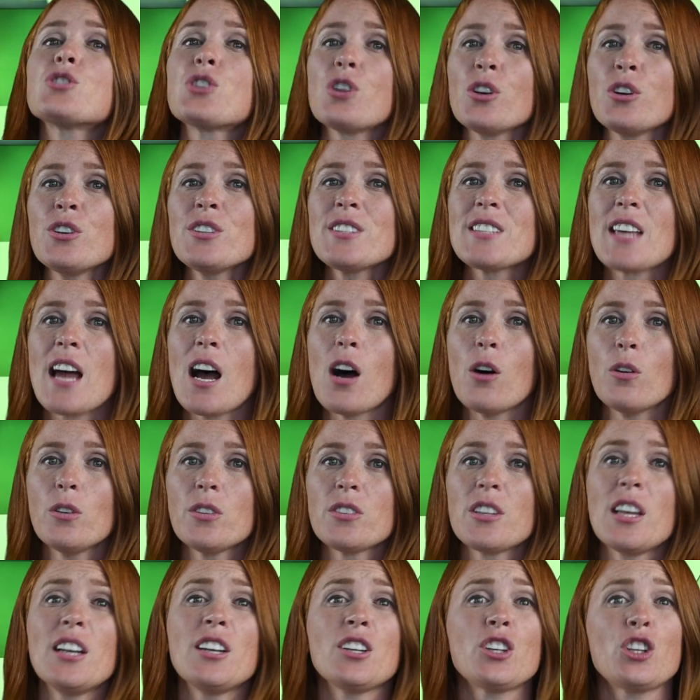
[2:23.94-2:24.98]
Turns
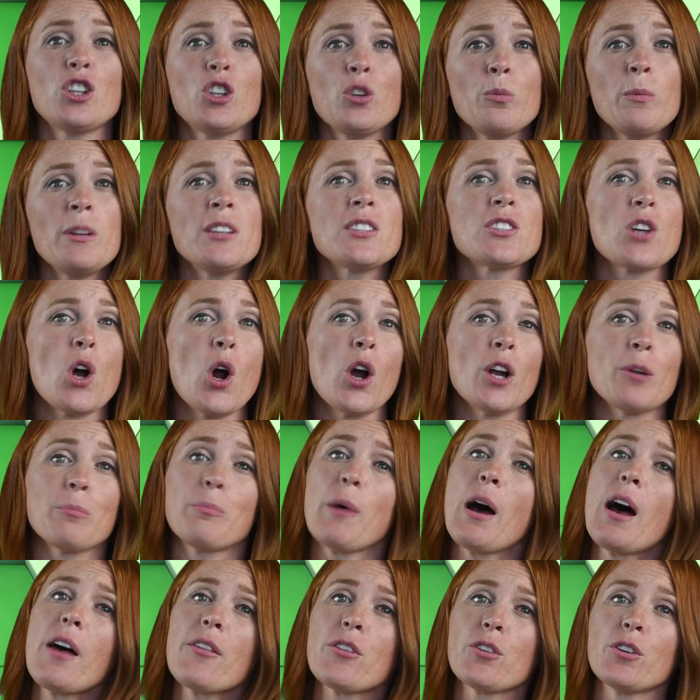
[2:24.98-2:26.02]
out that humans aren't
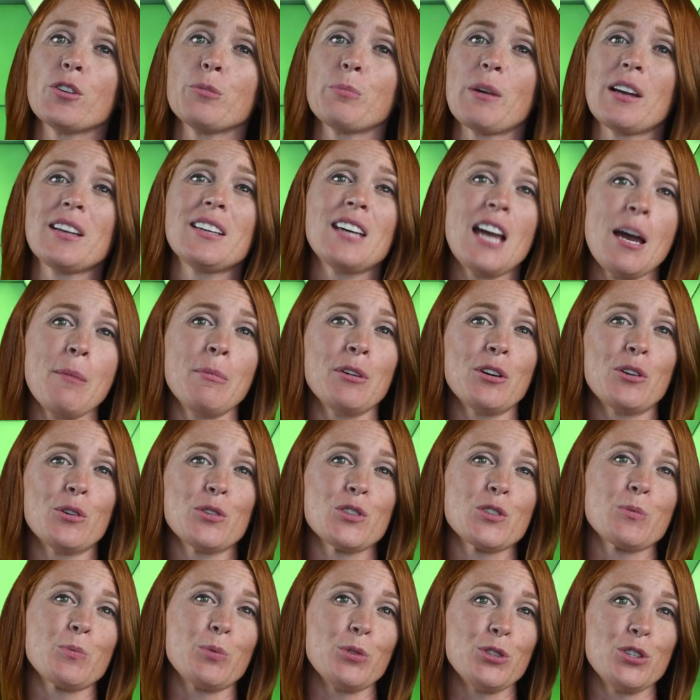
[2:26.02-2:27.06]
bothered by
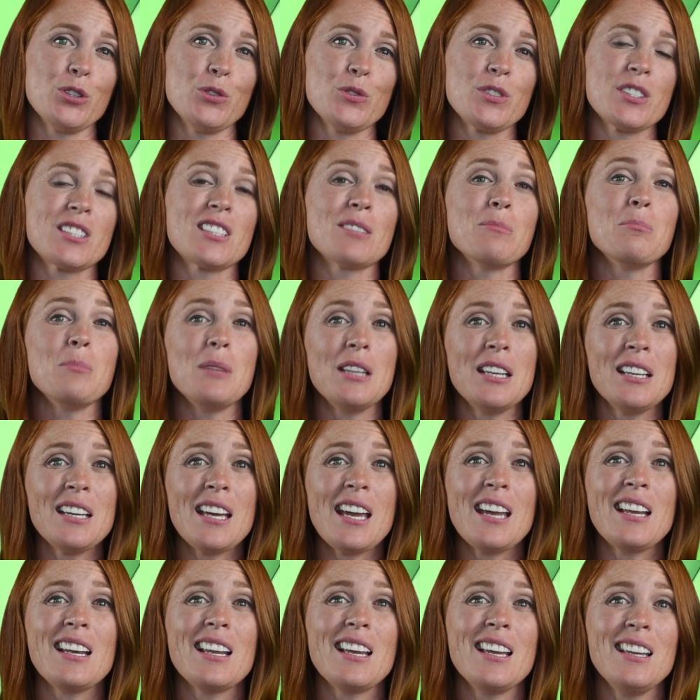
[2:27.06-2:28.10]
chemicals produced to
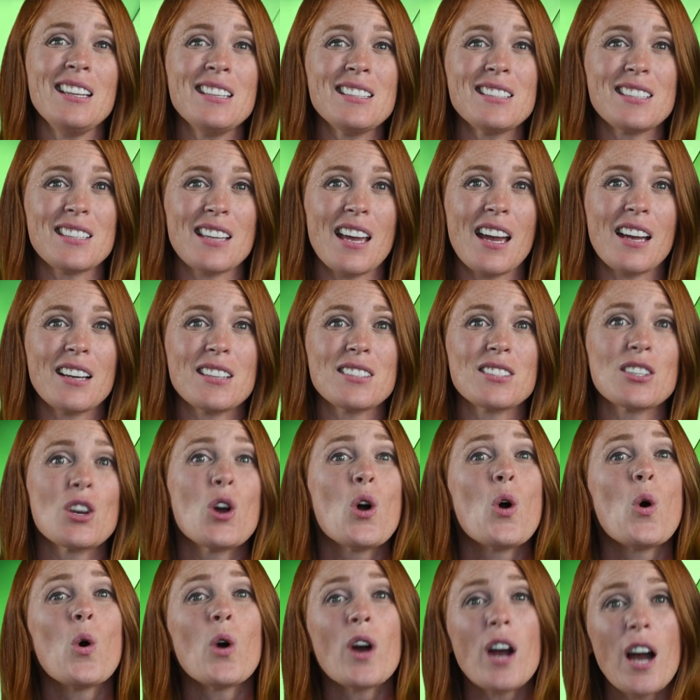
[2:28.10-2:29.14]
mitigate insects
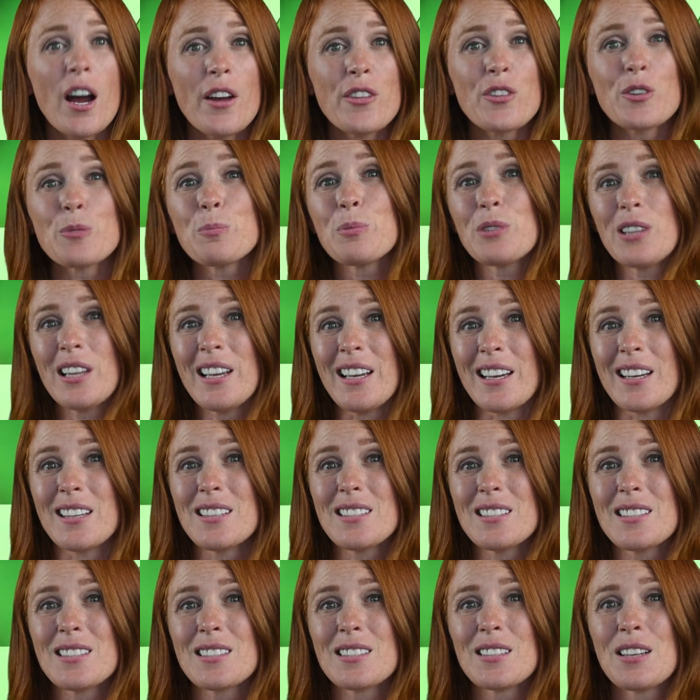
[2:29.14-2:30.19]
or other
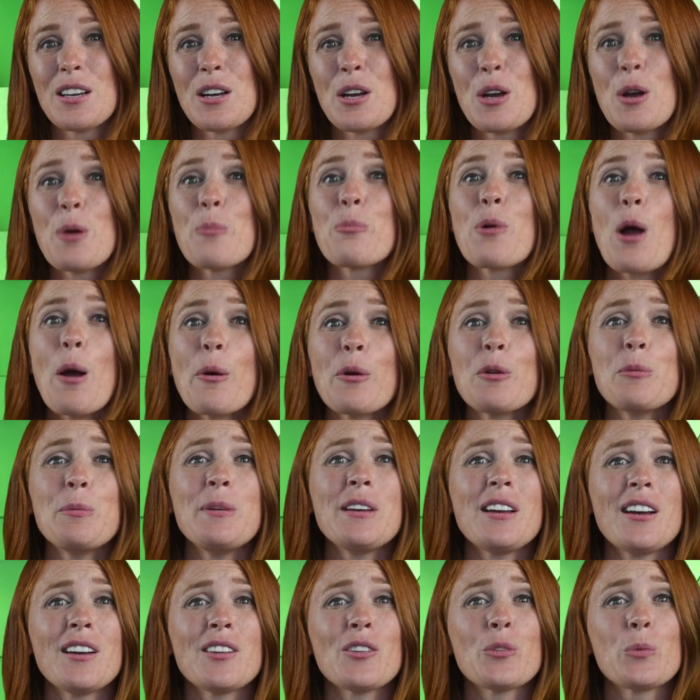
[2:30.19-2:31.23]
plants,
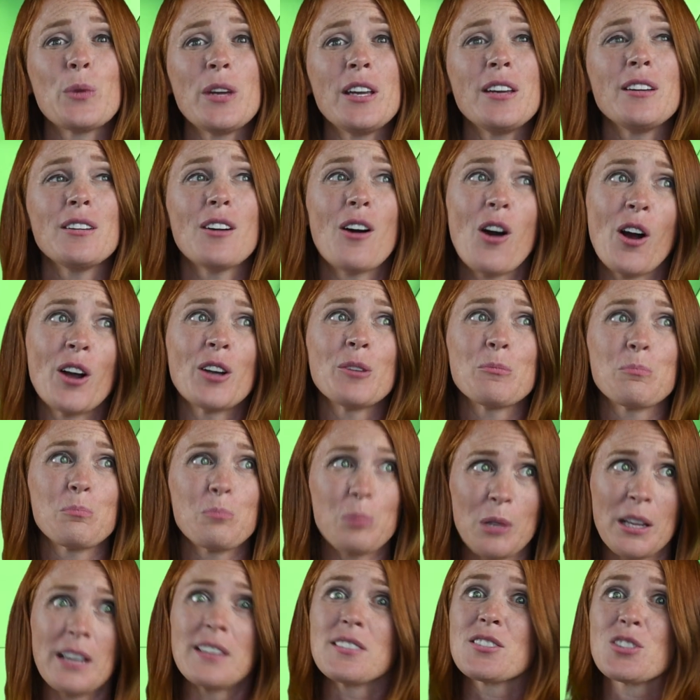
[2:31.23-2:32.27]
probably because we aren't
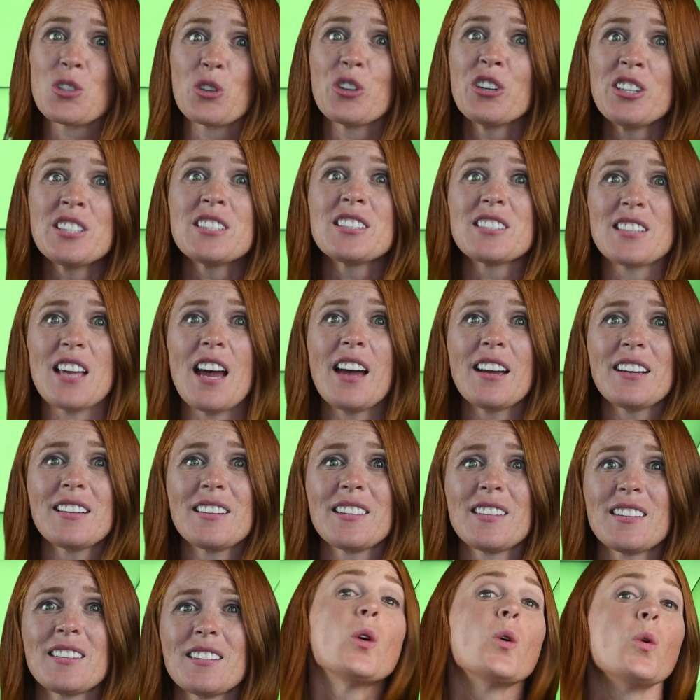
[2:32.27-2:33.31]
plants or
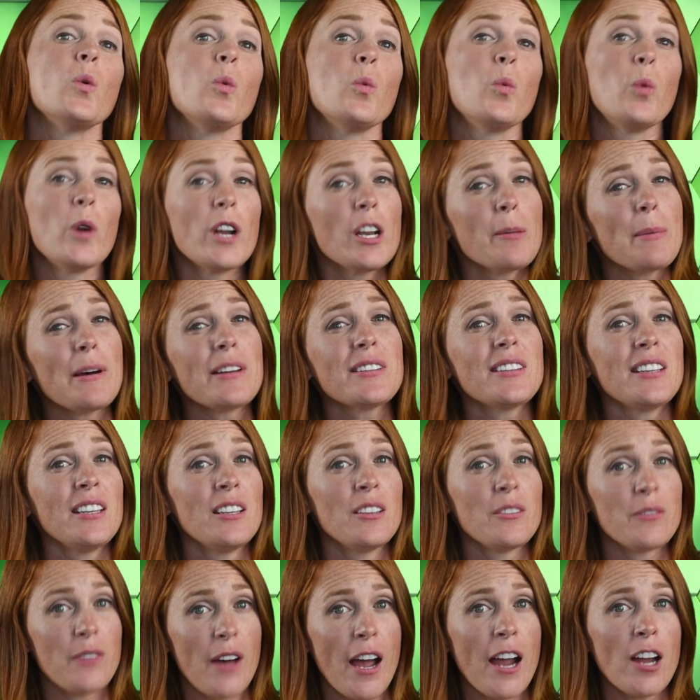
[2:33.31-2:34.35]
insects. What about the
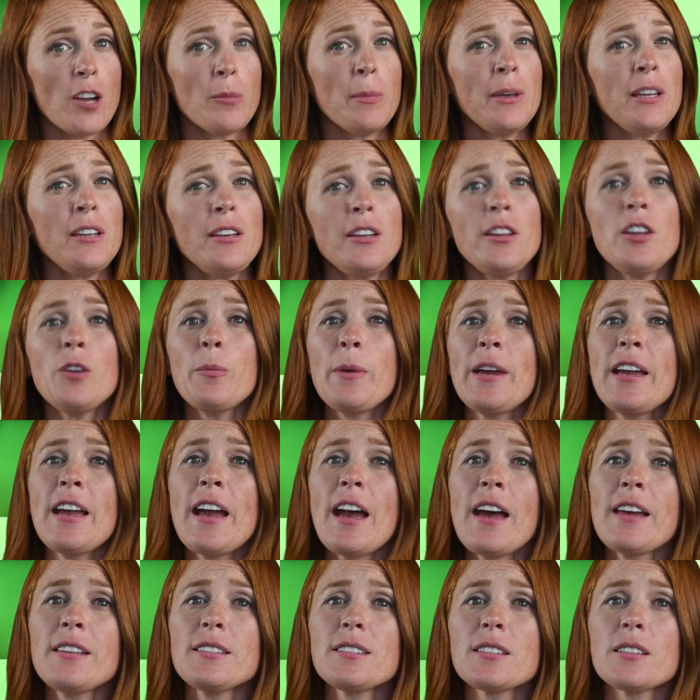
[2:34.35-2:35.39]
environment, you may
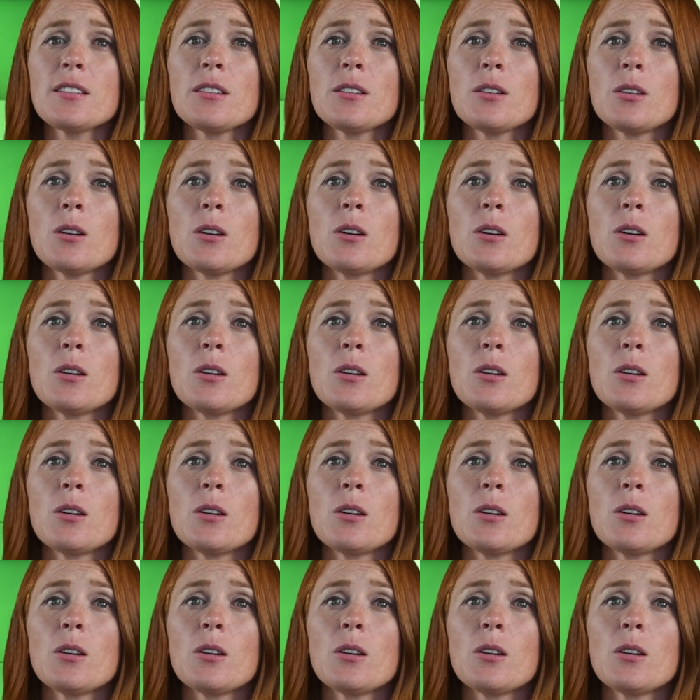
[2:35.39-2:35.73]
ask?